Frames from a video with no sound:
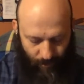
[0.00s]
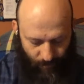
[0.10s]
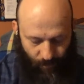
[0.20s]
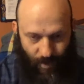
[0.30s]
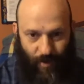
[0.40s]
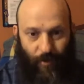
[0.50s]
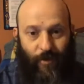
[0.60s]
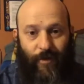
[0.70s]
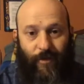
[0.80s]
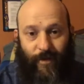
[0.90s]
Well,
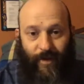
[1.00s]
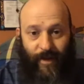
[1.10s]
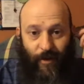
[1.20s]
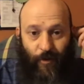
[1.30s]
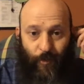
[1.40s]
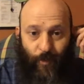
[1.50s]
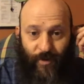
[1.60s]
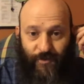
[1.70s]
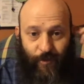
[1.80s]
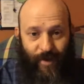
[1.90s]
hello,
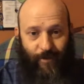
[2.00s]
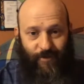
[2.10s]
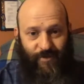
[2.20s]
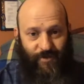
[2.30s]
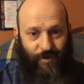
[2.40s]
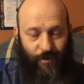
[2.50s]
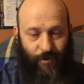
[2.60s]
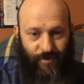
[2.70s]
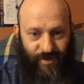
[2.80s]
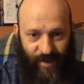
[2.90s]
Briggs Road Baptist
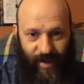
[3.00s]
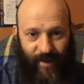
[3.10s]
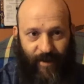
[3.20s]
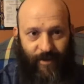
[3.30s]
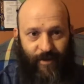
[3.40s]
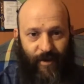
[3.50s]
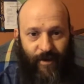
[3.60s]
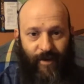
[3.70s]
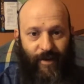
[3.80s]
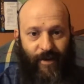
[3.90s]
Church, and
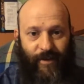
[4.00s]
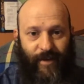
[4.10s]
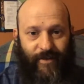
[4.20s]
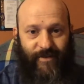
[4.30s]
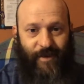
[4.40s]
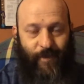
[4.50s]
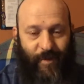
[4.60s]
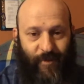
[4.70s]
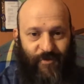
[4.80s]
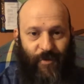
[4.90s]
any guests that may
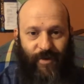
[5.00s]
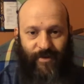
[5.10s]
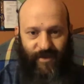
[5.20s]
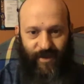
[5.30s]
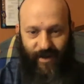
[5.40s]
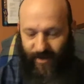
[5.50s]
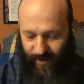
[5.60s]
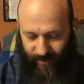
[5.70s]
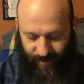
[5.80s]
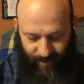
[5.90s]
be joining us
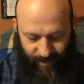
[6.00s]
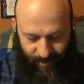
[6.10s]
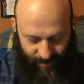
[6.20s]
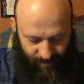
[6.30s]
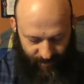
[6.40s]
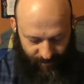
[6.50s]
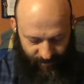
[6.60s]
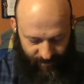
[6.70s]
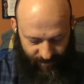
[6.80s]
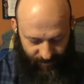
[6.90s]
tonight. I
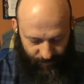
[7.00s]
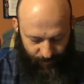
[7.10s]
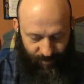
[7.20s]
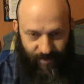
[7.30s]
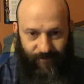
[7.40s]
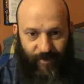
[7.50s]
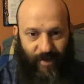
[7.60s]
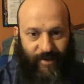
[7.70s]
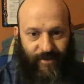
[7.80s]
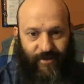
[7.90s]
got a little bit of a
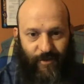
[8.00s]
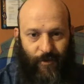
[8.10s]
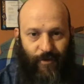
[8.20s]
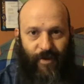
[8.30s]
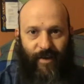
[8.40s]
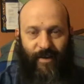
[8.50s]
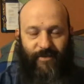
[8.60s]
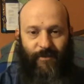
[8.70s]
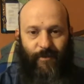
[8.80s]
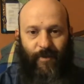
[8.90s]
late start,
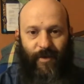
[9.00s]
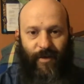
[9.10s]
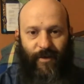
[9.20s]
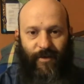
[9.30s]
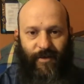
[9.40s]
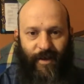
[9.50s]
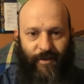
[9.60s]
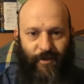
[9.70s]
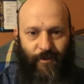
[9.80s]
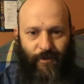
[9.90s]
had some
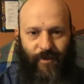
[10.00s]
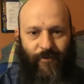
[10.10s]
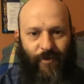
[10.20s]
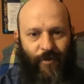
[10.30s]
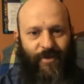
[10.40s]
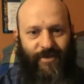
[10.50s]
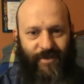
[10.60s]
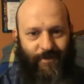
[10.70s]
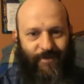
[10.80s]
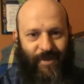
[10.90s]
technical
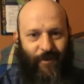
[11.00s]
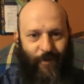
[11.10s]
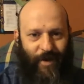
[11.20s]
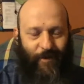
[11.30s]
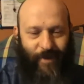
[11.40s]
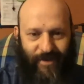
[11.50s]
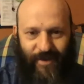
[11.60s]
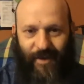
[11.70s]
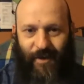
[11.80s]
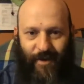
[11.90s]
difficulties, seems that way,
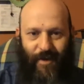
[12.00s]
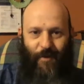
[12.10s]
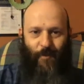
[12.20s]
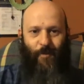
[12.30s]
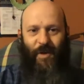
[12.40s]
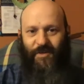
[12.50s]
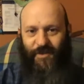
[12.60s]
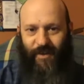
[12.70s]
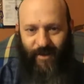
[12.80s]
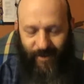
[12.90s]
but
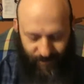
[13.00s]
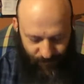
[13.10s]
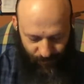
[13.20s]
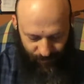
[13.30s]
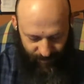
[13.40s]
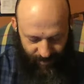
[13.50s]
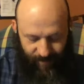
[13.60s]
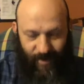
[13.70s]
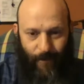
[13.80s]
patiently endure that.